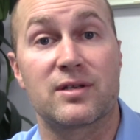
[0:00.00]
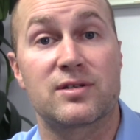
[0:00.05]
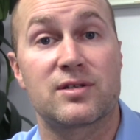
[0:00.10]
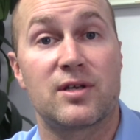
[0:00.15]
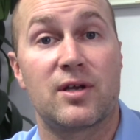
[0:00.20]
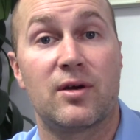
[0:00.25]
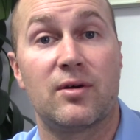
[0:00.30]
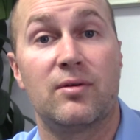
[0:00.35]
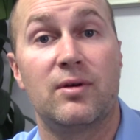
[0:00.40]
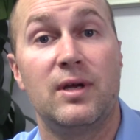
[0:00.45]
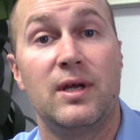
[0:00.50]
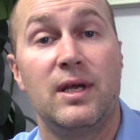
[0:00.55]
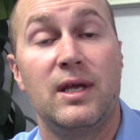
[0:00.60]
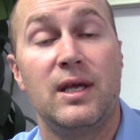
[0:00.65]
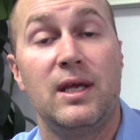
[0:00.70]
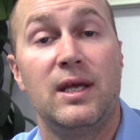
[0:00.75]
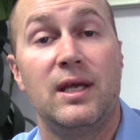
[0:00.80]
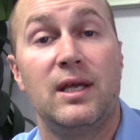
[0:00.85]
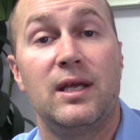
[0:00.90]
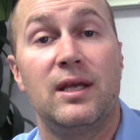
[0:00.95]
So
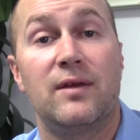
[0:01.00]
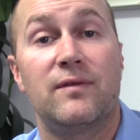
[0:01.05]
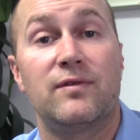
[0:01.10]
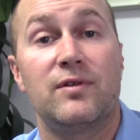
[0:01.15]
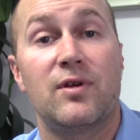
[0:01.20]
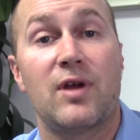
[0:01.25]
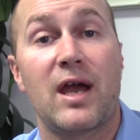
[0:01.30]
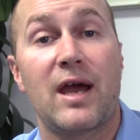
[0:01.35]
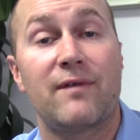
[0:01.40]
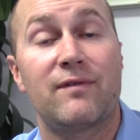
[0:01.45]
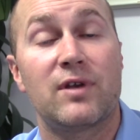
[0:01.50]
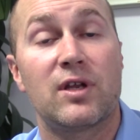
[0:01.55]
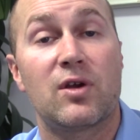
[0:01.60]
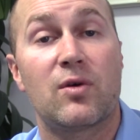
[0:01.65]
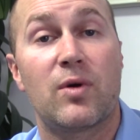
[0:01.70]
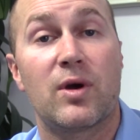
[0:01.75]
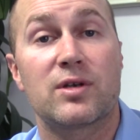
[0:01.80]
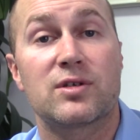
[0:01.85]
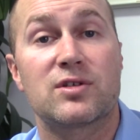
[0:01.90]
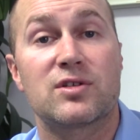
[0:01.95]
if you have any
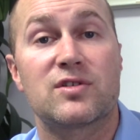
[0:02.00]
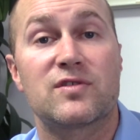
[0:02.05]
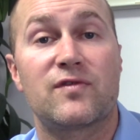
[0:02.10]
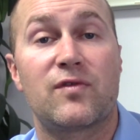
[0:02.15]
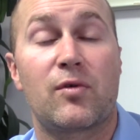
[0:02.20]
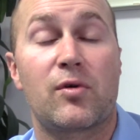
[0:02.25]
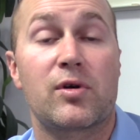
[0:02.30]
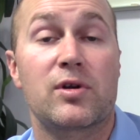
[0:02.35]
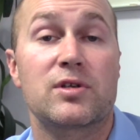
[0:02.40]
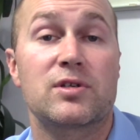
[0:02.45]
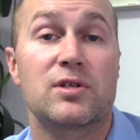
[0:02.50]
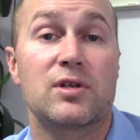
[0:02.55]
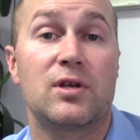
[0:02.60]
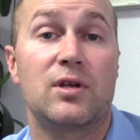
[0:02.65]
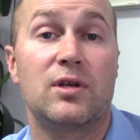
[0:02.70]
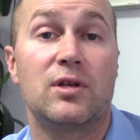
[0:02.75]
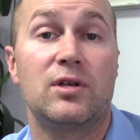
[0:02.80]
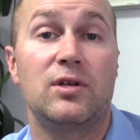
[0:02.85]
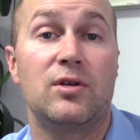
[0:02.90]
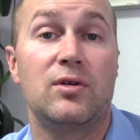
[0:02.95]
questions for us,
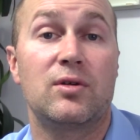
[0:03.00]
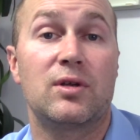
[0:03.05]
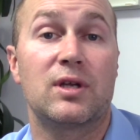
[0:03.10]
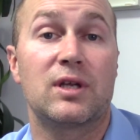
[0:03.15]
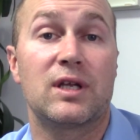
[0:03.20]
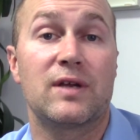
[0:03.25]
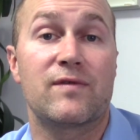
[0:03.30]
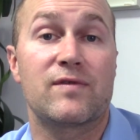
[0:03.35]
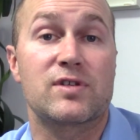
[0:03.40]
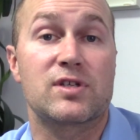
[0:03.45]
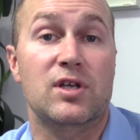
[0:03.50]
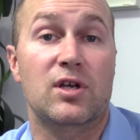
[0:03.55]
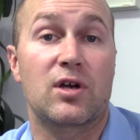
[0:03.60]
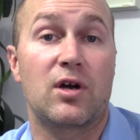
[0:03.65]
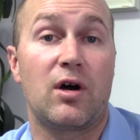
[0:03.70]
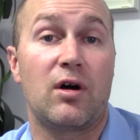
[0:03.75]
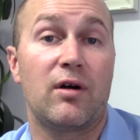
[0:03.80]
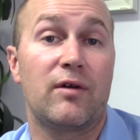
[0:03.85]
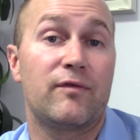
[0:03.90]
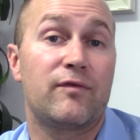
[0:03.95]
you can give us a
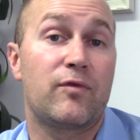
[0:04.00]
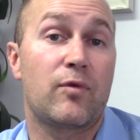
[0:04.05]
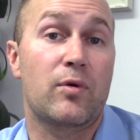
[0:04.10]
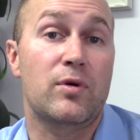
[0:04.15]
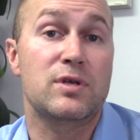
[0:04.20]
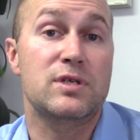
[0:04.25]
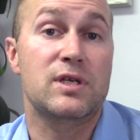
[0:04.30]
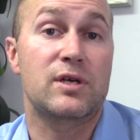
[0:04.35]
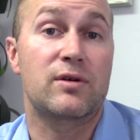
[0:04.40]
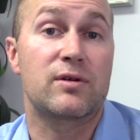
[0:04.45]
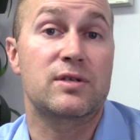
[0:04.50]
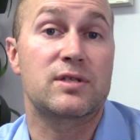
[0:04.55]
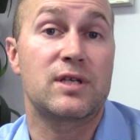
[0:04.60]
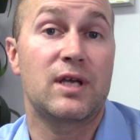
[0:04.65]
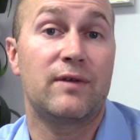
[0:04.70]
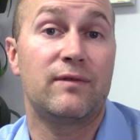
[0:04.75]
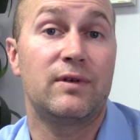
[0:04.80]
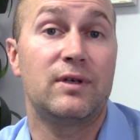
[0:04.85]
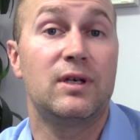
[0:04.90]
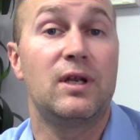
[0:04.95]
call at
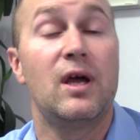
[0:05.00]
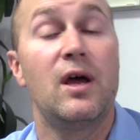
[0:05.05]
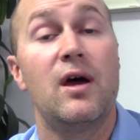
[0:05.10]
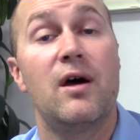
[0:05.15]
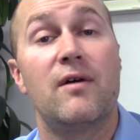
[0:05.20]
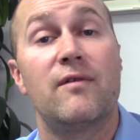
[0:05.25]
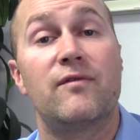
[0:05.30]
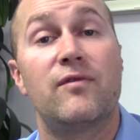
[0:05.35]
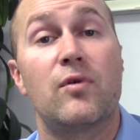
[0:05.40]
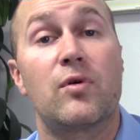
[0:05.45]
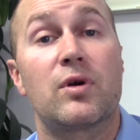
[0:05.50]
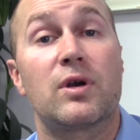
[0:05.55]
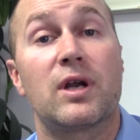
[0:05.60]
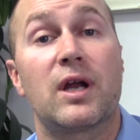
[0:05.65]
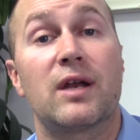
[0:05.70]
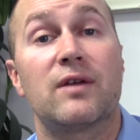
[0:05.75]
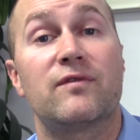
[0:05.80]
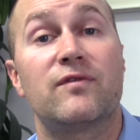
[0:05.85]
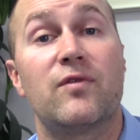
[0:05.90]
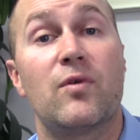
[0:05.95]

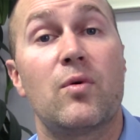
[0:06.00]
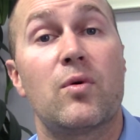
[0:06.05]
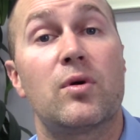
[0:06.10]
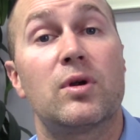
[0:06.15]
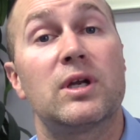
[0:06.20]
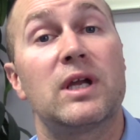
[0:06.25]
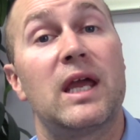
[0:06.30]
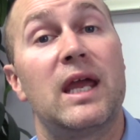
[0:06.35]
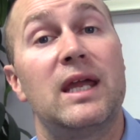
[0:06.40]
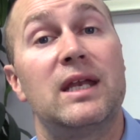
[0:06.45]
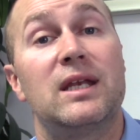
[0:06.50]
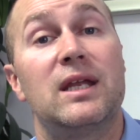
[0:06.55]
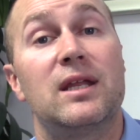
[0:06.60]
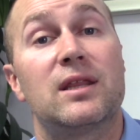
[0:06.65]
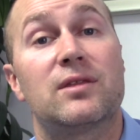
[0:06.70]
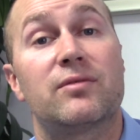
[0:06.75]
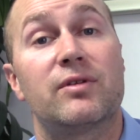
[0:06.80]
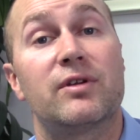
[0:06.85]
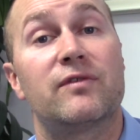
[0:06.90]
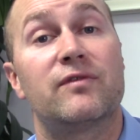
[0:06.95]

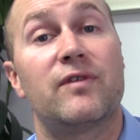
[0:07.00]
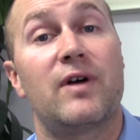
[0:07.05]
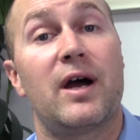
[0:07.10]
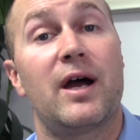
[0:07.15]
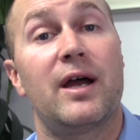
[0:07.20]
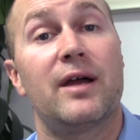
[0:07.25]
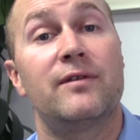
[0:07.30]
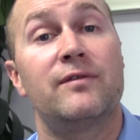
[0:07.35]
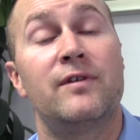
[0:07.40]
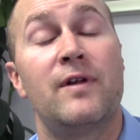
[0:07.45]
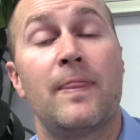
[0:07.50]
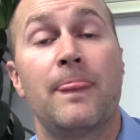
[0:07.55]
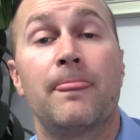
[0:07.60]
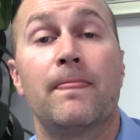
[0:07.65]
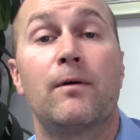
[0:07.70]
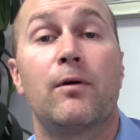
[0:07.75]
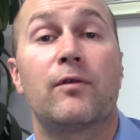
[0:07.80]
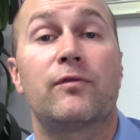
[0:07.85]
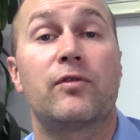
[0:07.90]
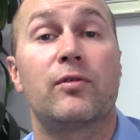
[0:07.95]
407-494-8835,
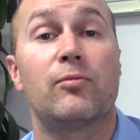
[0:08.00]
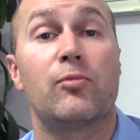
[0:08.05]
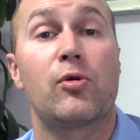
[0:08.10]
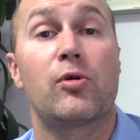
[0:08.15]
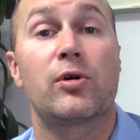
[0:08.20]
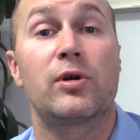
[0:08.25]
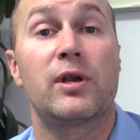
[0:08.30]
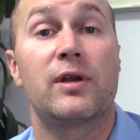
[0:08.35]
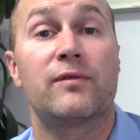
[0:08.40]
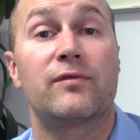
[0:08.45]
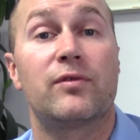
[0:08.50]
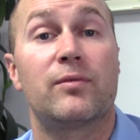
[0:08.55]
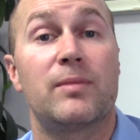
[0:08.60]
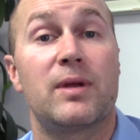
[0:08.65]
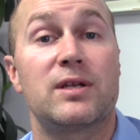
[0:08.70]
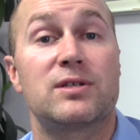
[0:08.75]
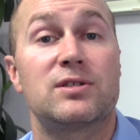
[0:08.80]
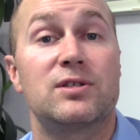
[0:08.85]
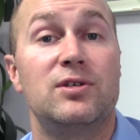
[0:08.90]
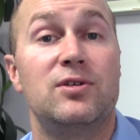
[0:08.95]
or for more
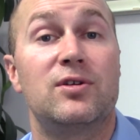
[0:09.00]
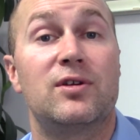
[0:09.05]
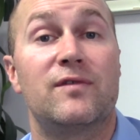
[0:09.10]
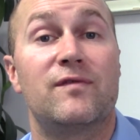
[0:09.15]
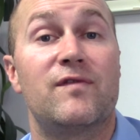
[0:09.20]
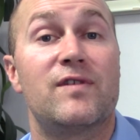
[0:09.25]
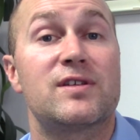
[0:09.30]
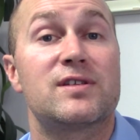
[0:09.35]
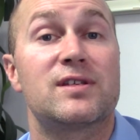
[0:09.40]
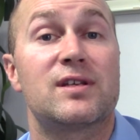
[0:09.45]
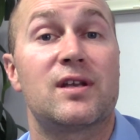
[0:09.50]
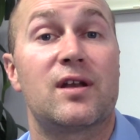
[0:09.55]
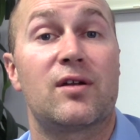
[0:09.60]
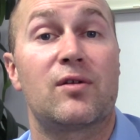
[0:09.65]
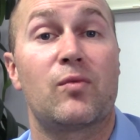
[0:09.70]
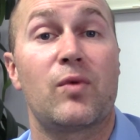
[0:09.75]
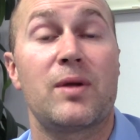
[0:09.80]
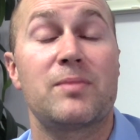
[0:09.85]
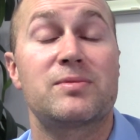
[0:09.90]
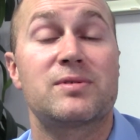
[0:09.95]
information, you can visit
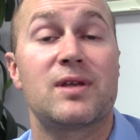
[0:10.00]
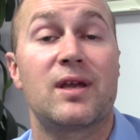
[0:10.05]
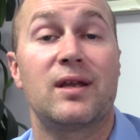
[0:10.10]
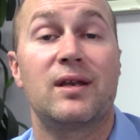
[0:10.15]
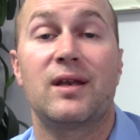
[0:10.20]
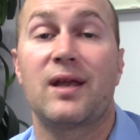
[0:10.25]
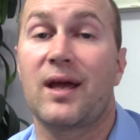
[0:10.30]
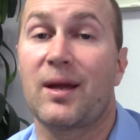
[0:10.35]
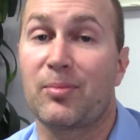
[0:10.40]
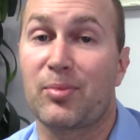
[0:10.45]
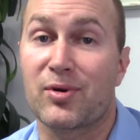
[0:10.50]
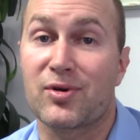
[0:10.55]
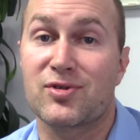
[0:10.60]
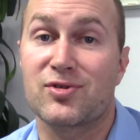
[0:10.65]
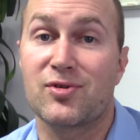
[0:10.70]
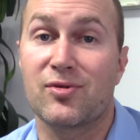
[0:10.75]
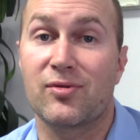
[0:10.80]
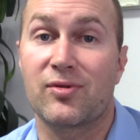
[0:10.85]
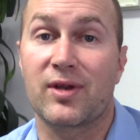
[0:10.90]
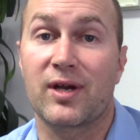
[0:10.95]
our website at
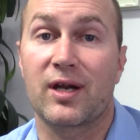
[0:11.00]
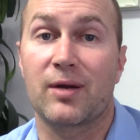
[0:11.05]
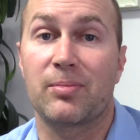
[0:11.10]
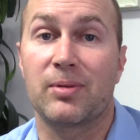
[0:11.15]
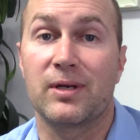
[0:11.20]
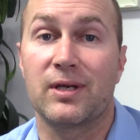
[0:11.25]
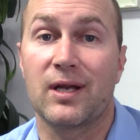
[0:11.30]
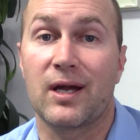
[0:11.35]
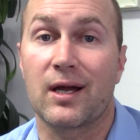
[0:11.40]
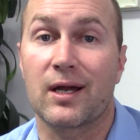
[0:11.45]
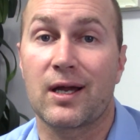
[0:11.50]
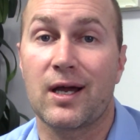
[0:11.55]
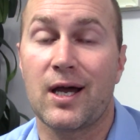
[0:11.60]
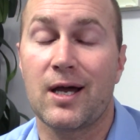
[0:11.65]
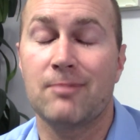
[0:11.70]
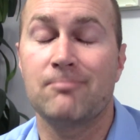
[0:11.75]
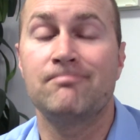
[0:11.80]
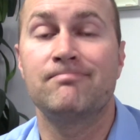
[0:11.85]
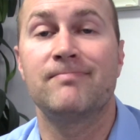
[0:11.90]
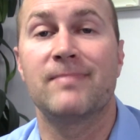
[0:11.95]

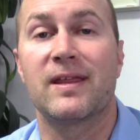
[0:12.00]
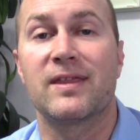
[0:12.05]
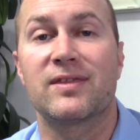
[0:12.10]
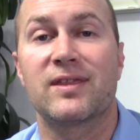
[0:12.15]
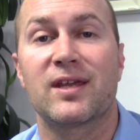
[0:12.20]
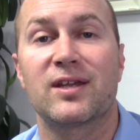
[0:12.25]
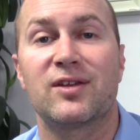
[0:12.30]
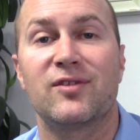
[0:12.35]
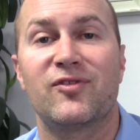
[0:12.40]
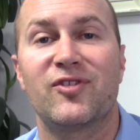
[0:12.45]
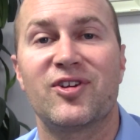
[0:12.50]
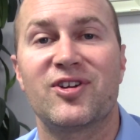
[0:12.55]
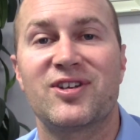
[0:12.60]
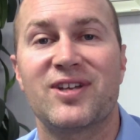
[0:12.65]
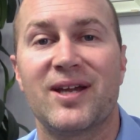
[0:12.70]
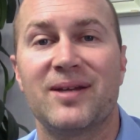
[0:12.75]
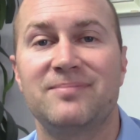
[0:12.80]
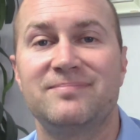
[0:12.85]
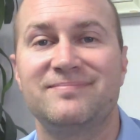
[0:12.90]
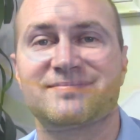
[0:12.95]
pursuittherapy.com. And thank you for your
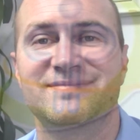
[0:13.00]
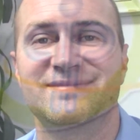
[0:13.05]
time.